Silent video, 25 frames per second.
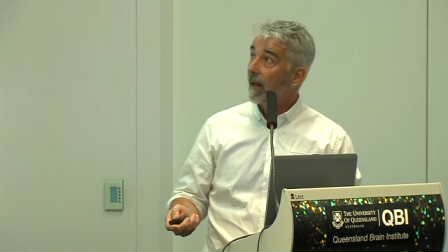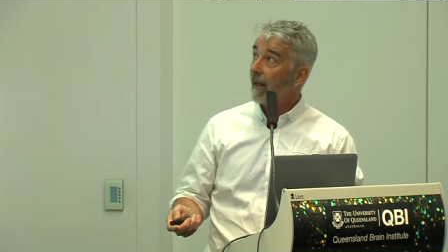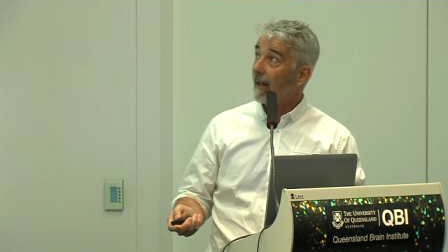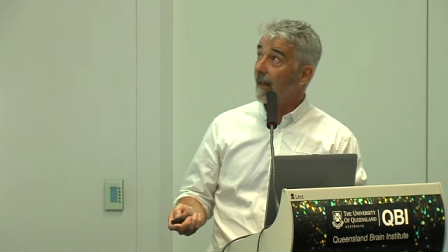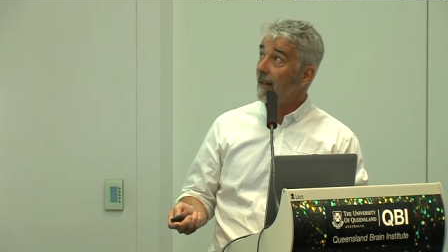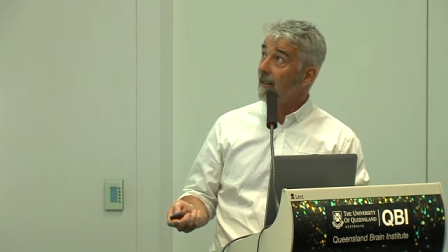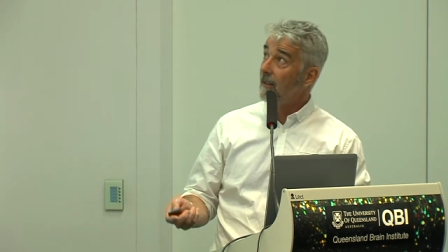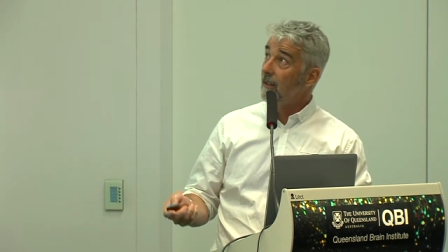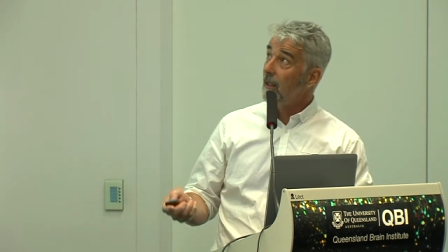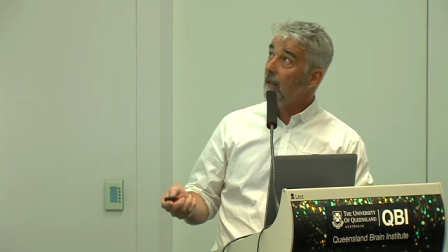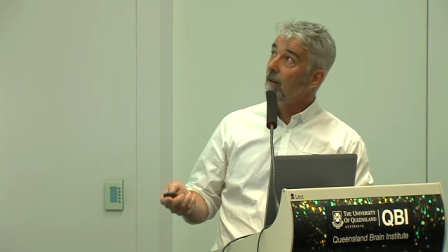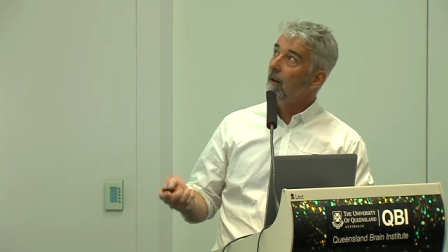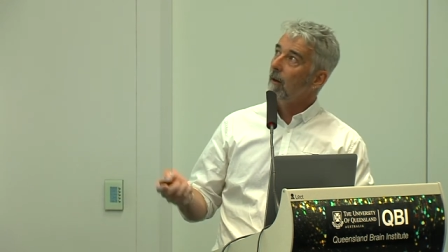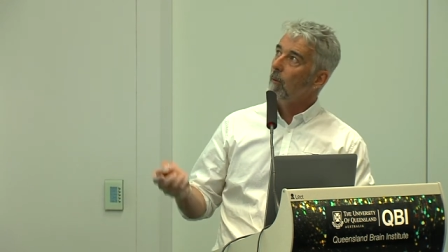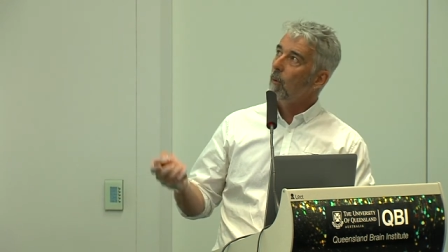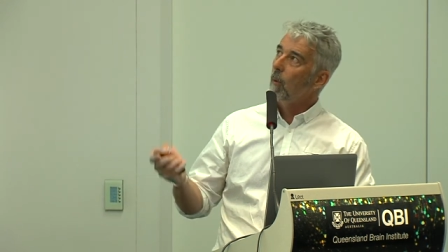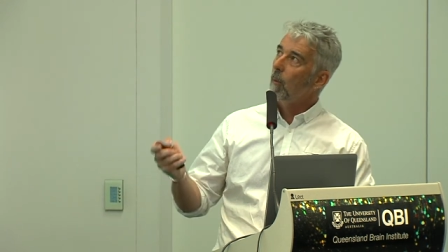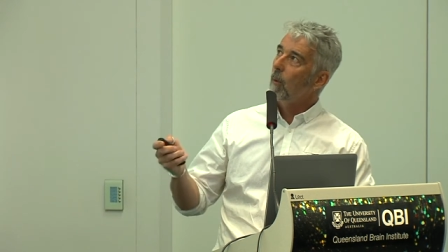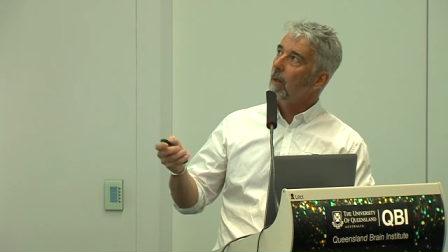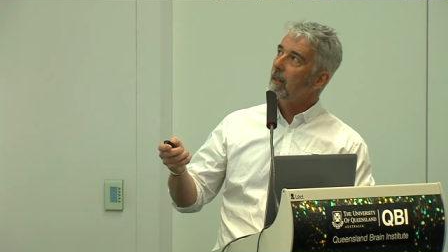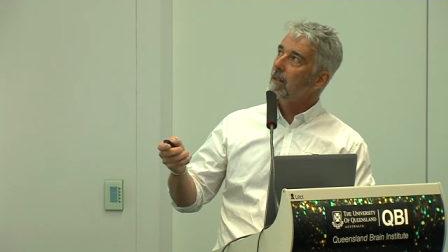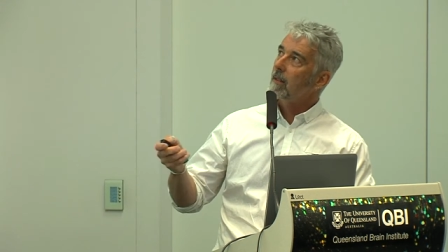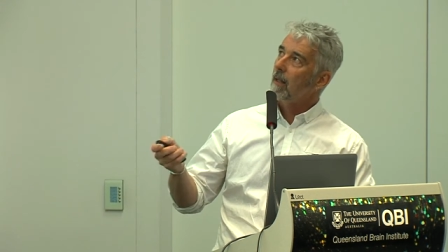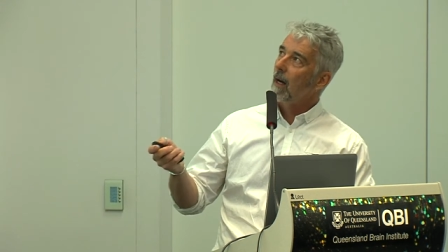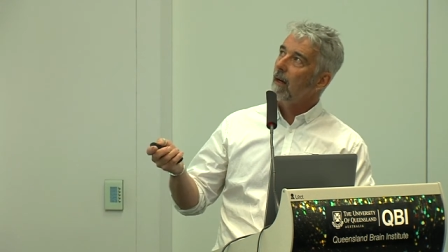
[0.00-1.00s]
Considering when
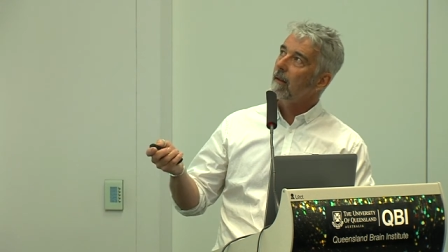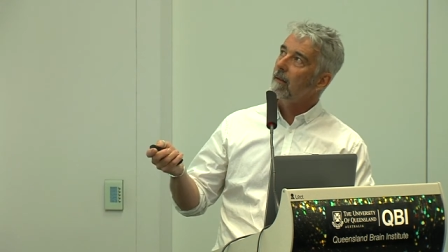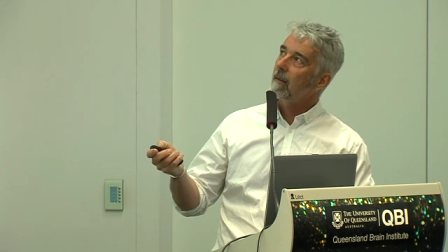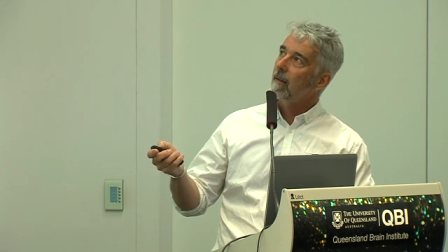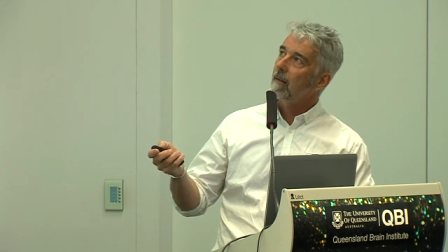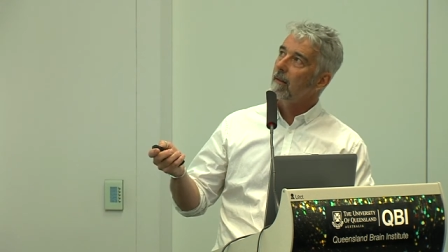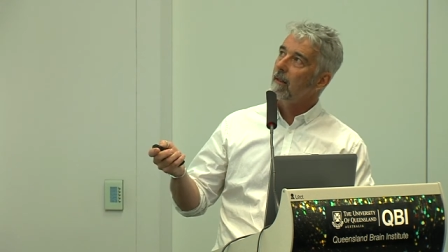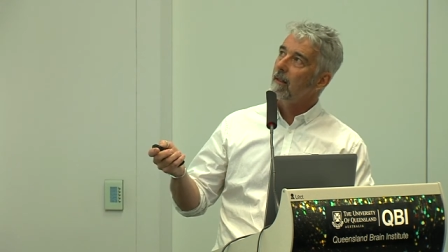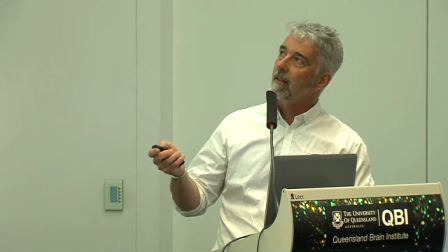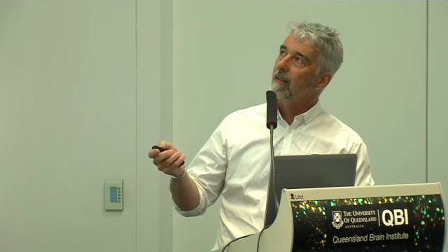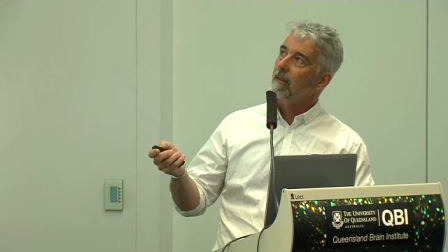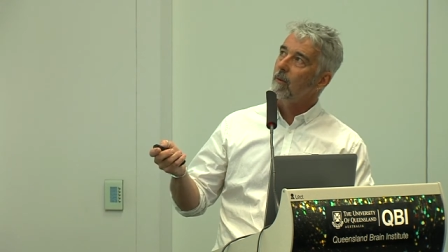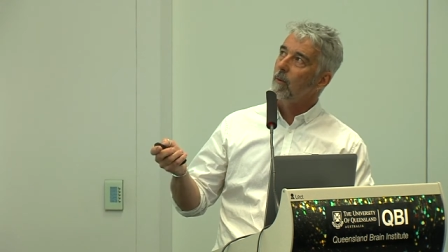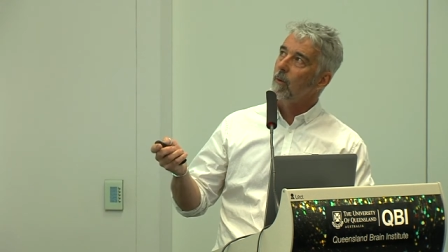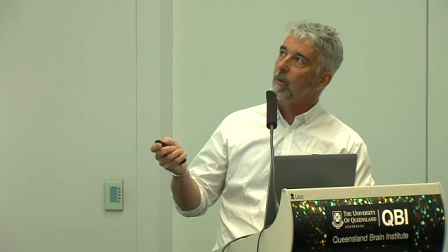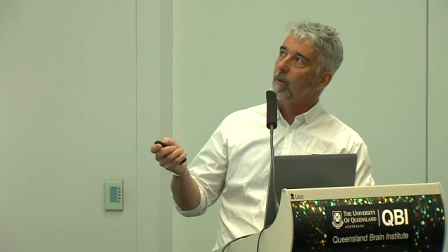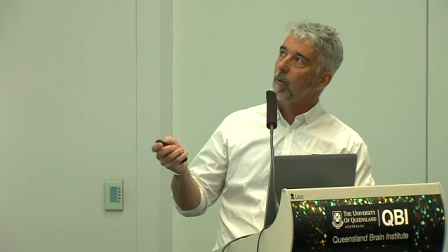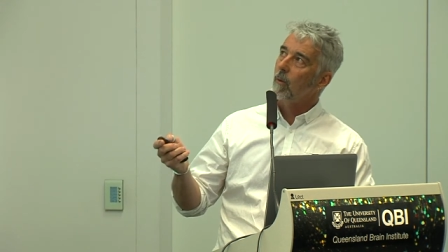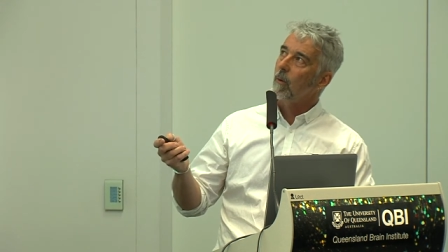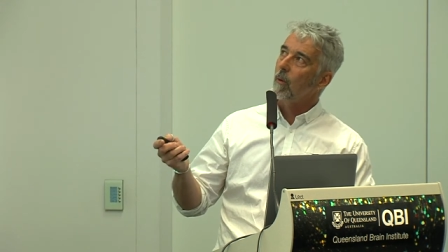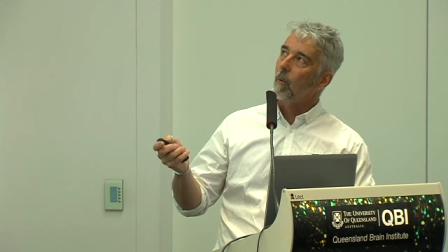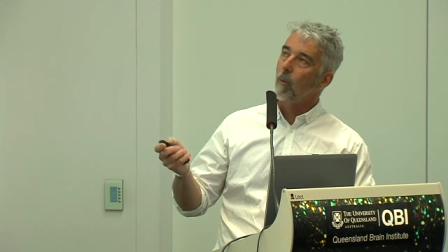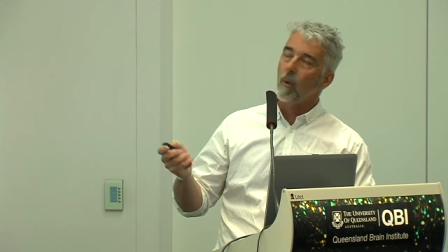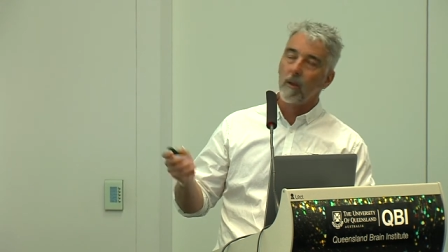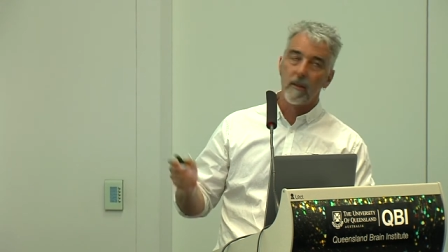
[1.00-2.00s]
we started this, there was
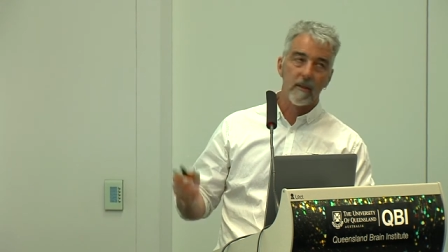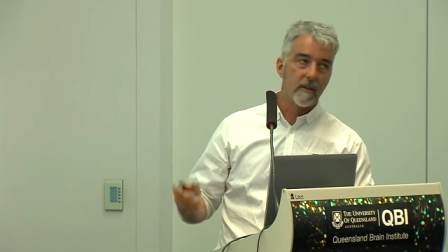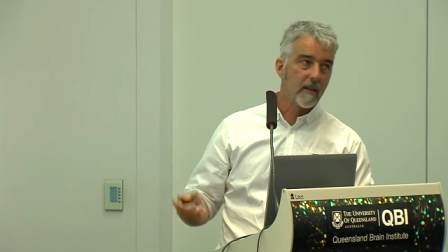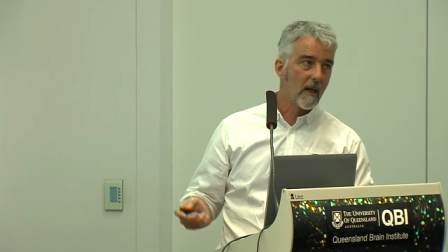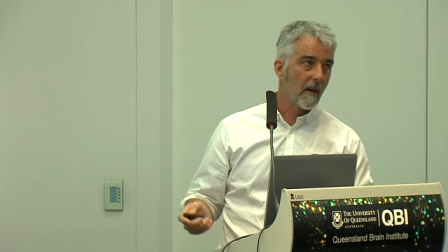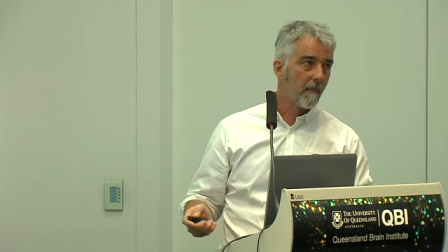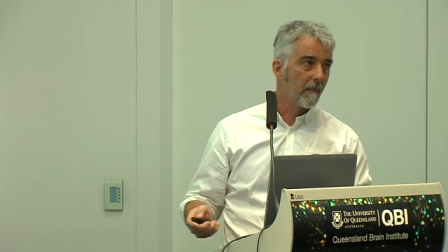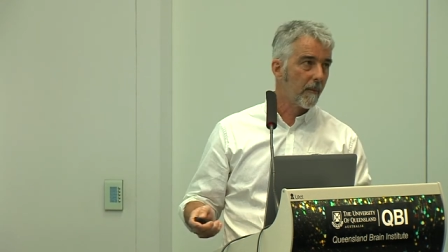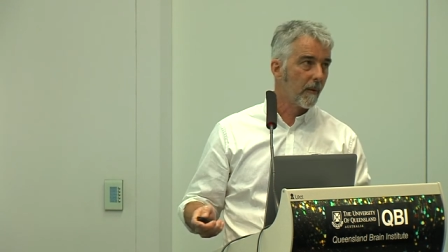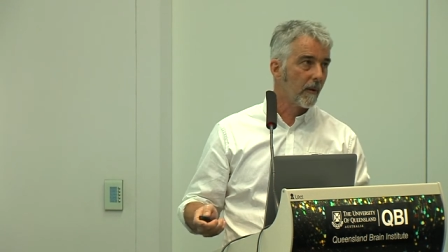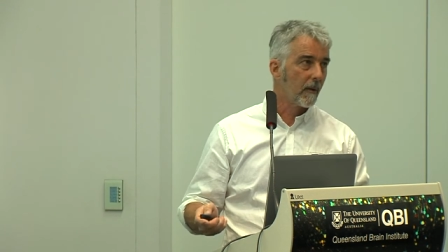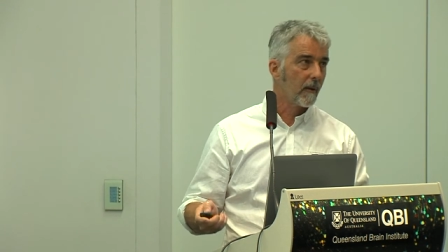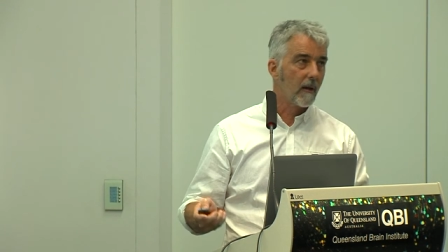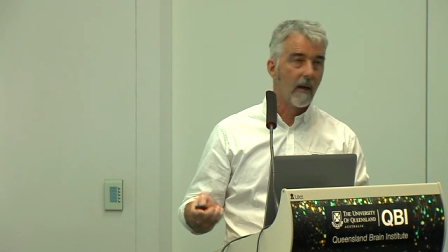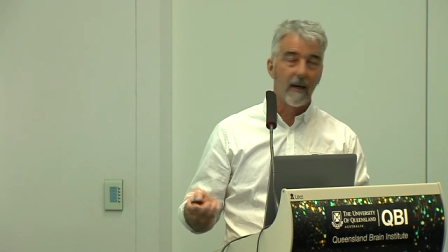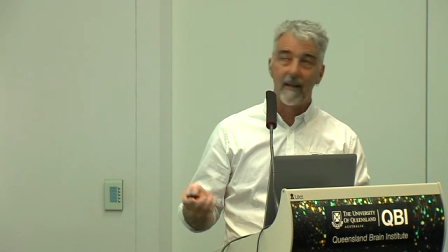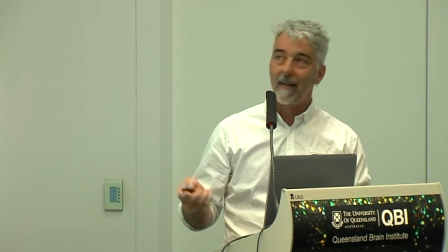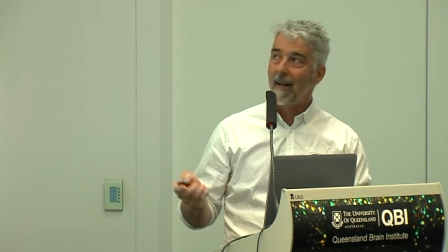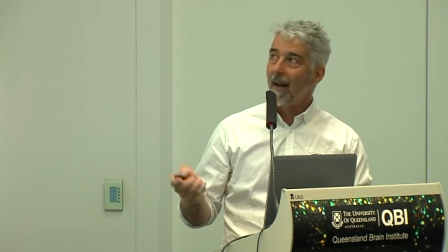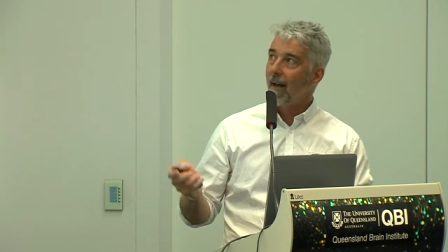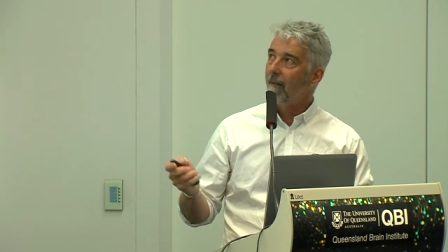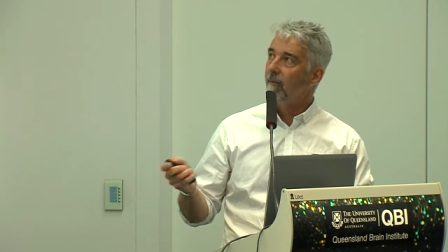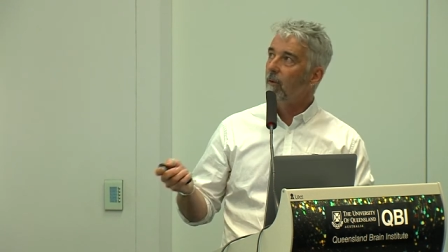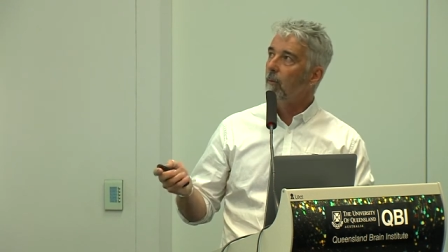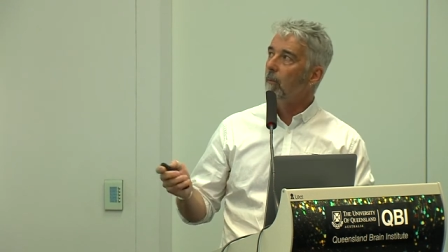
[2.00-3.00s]
only one sample had
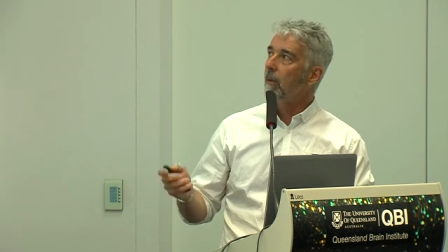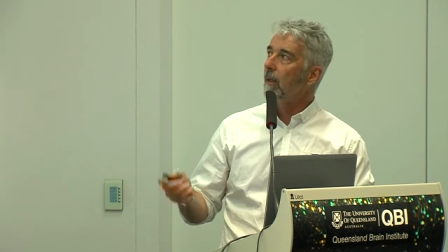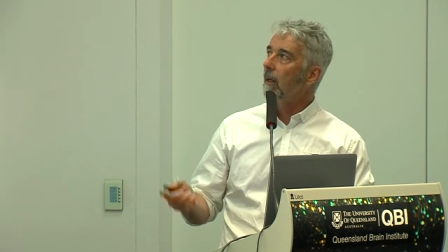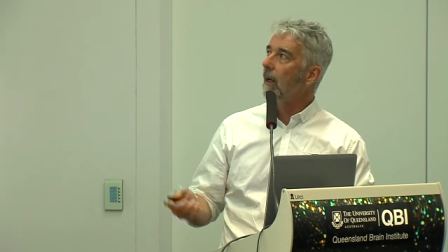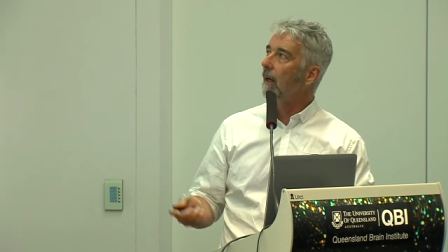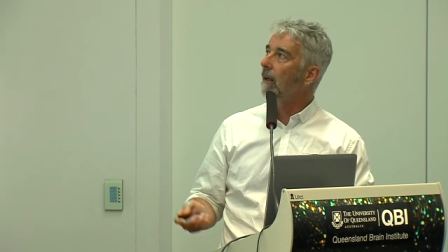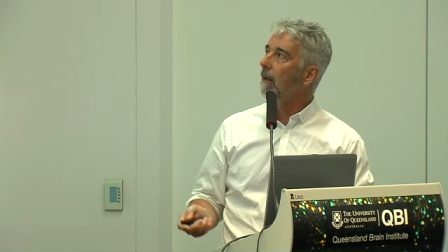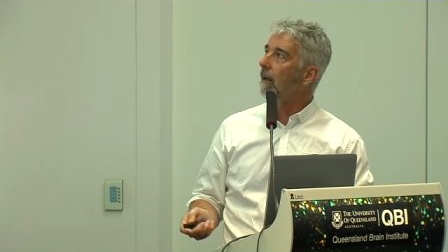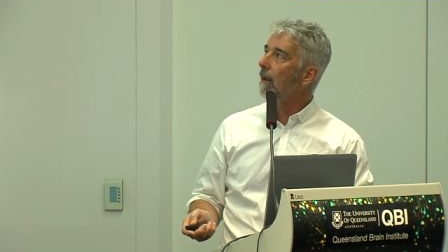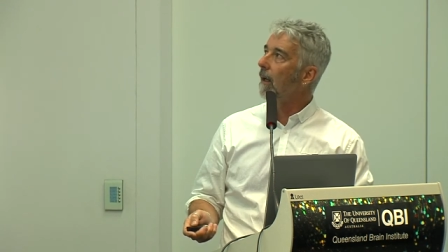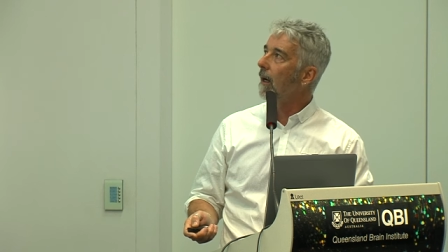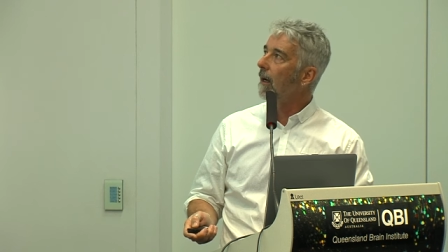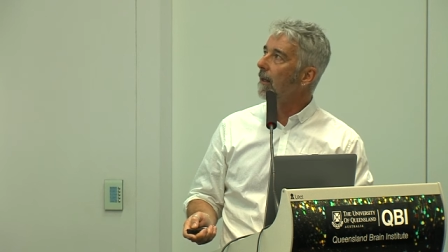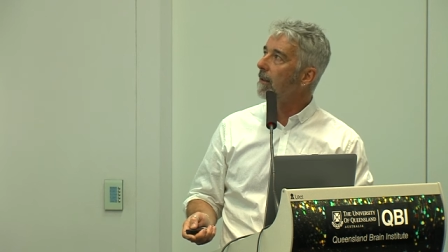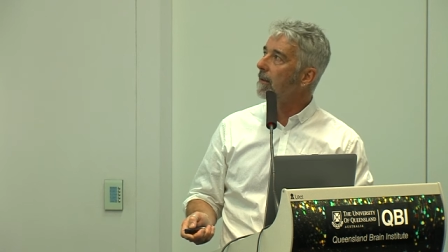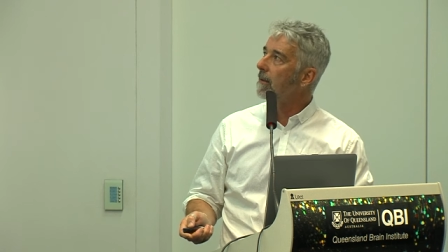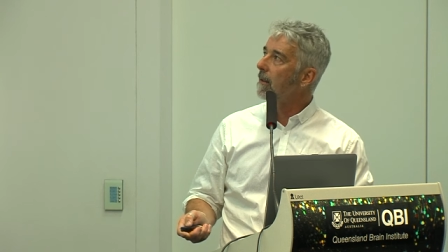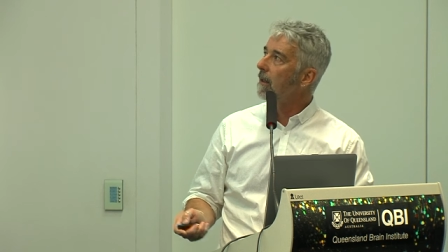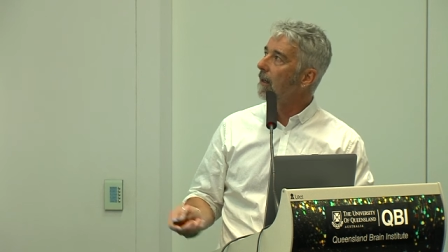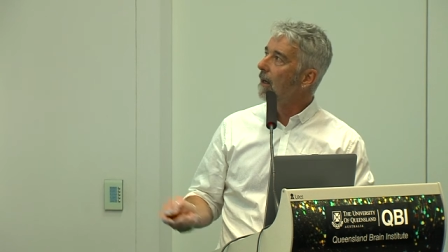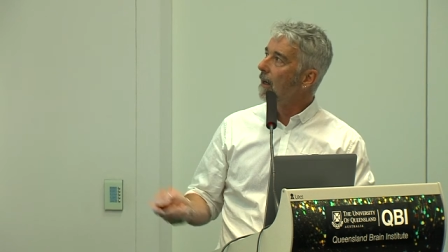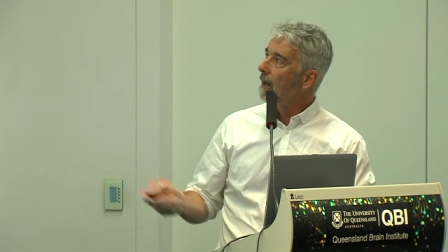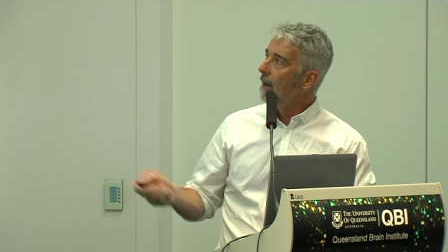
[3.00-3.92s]
ever been analysed.